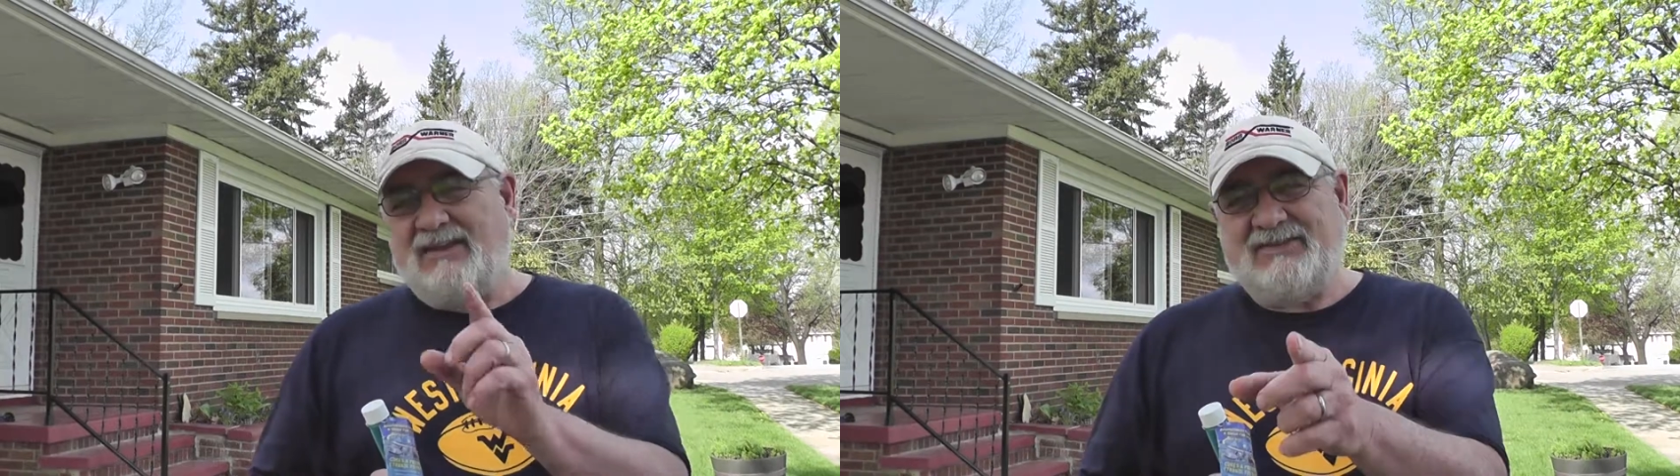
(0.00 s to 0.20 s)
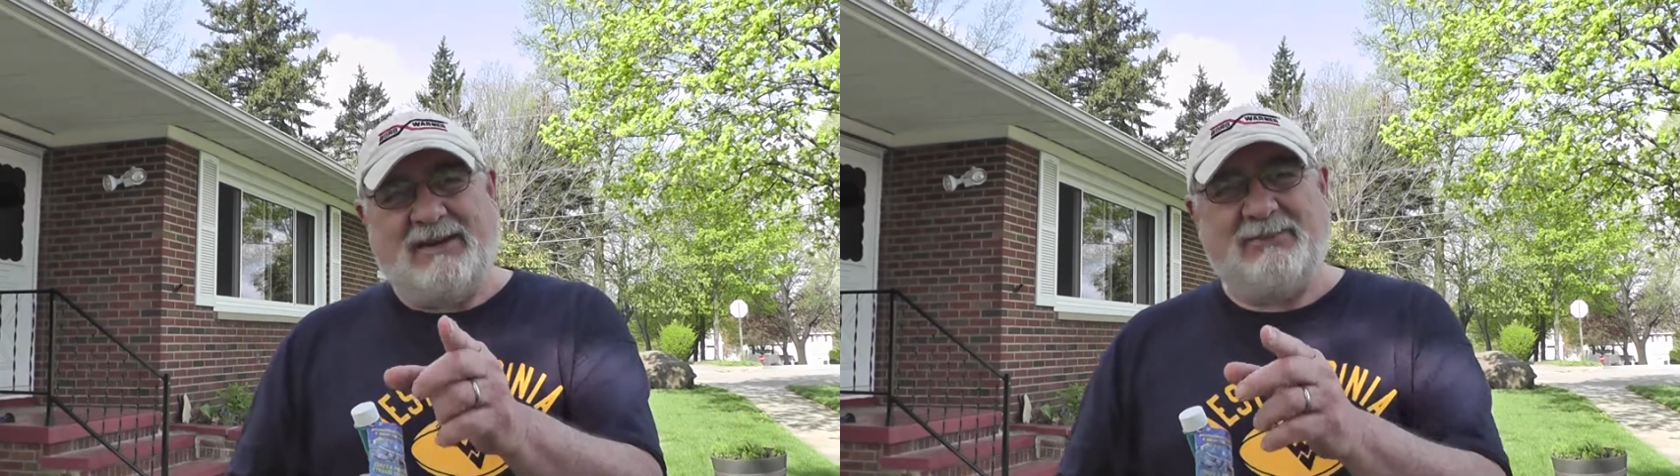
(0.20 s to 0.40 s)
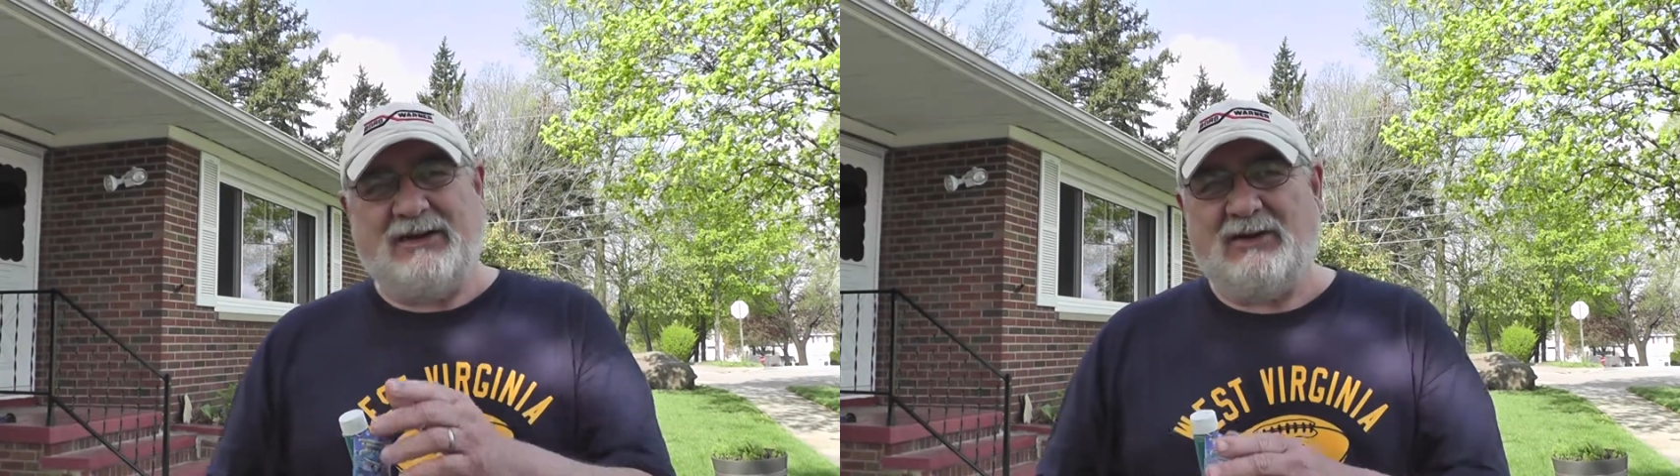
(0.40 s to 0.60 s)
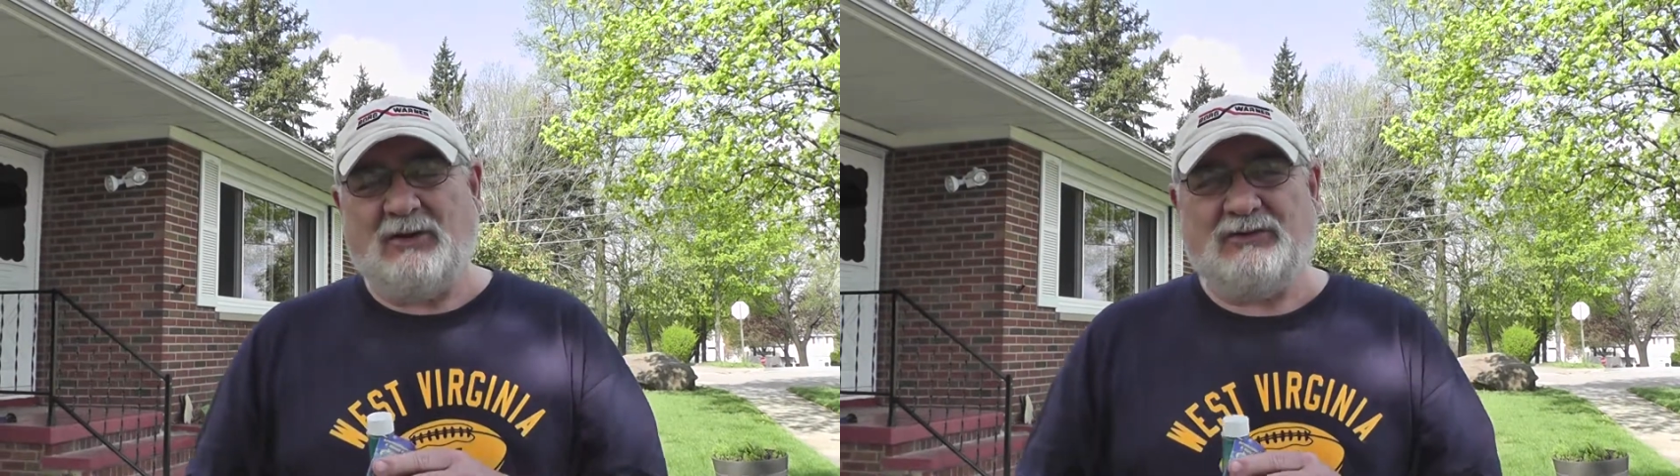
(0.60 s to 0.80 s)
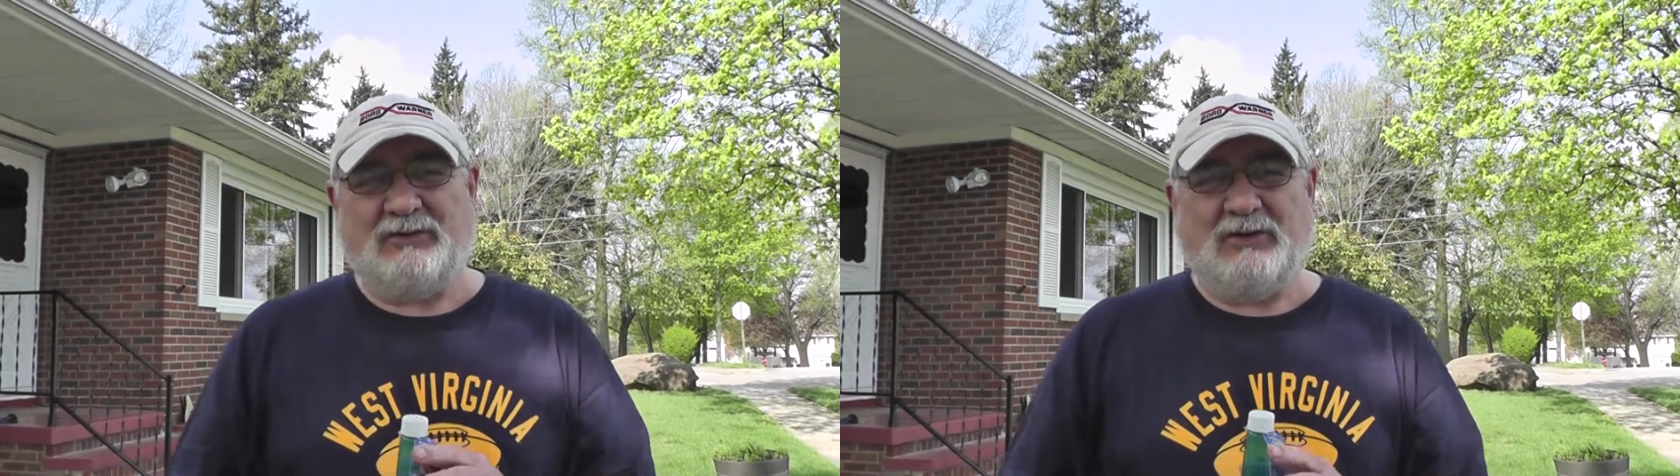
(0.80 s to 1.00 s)
Same thing
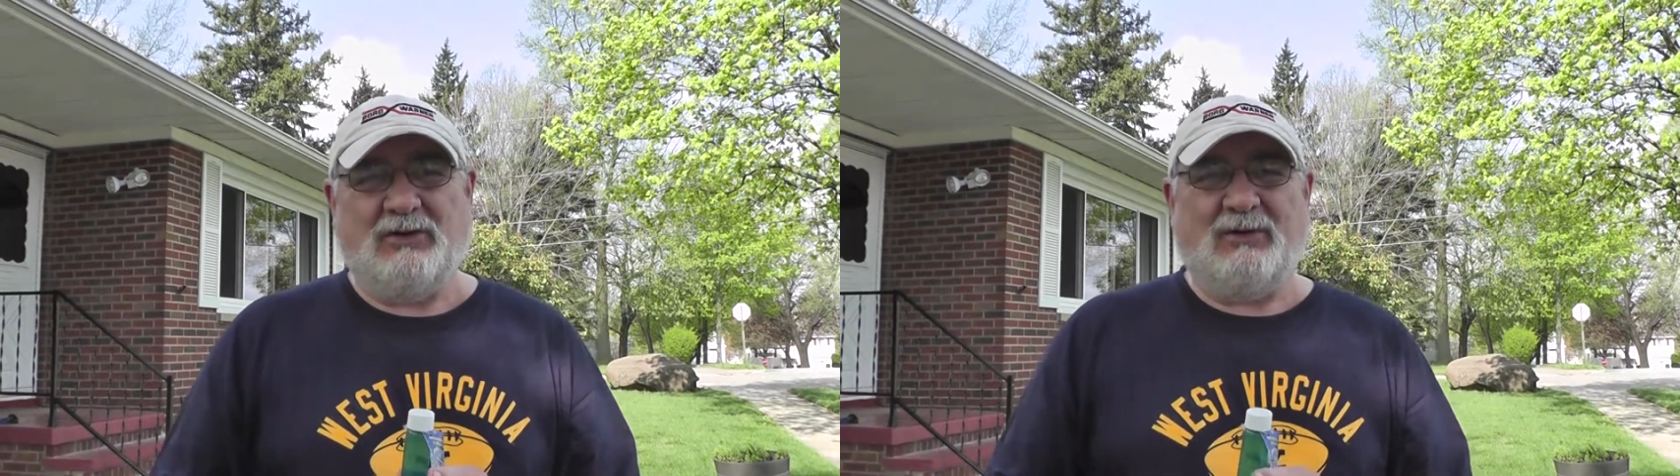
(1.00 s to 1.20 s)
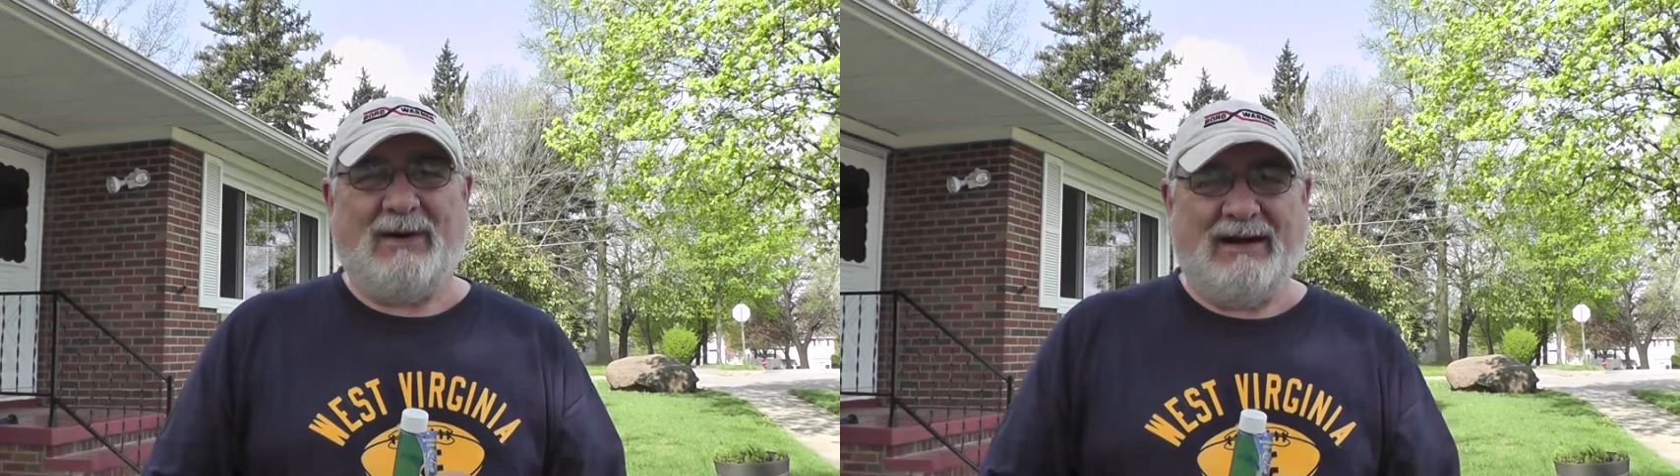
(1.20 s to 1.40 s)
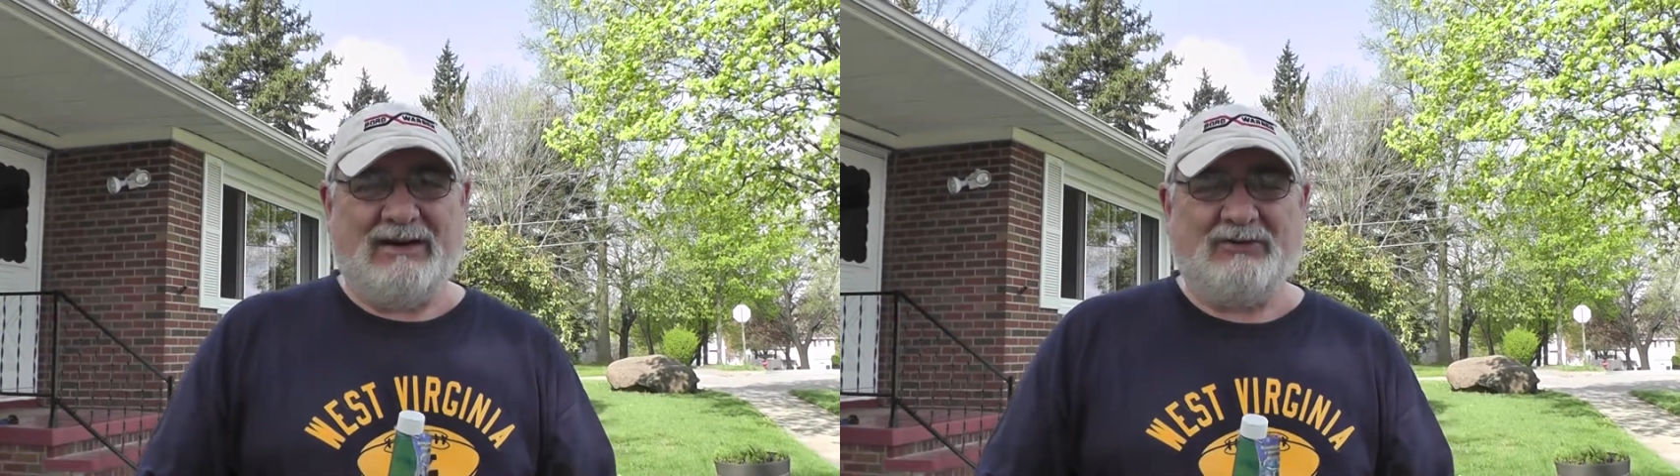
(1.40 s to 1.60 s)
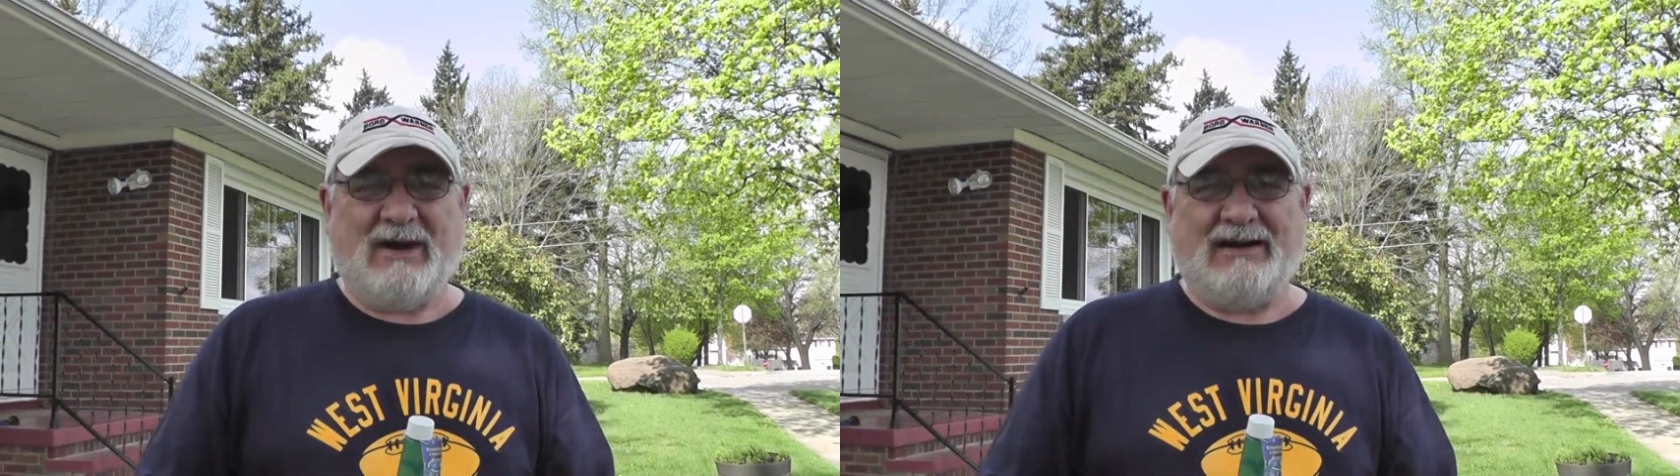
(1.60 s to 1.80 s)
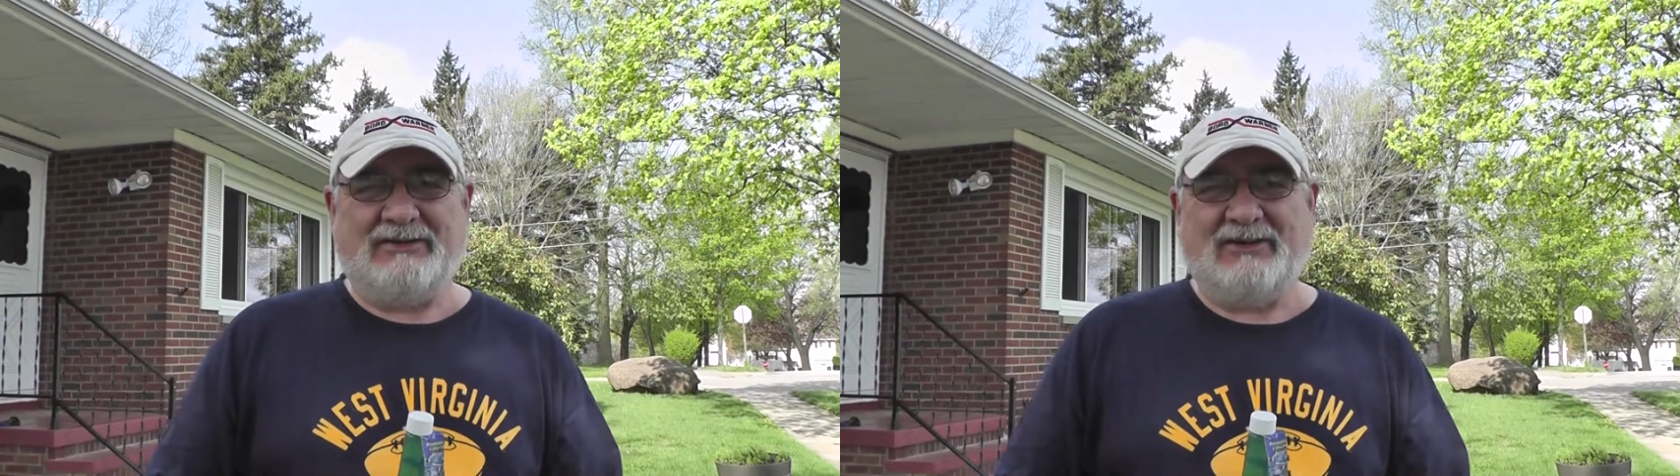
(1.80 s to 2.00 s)
goes for your riding
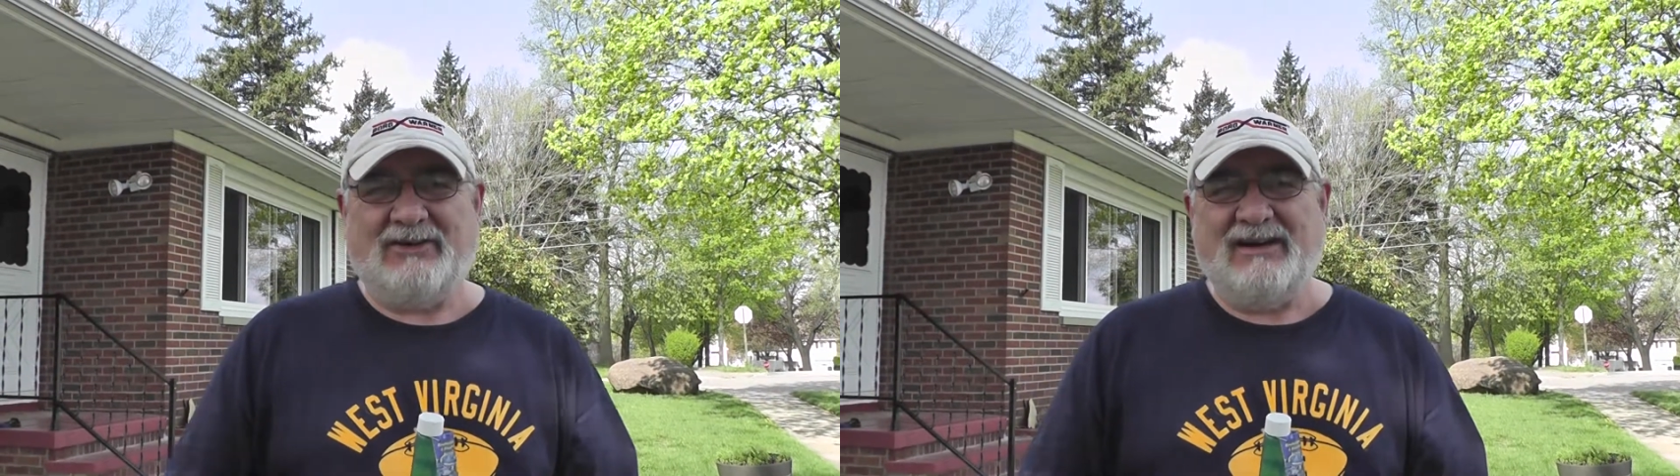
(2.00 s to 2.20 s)
tractor.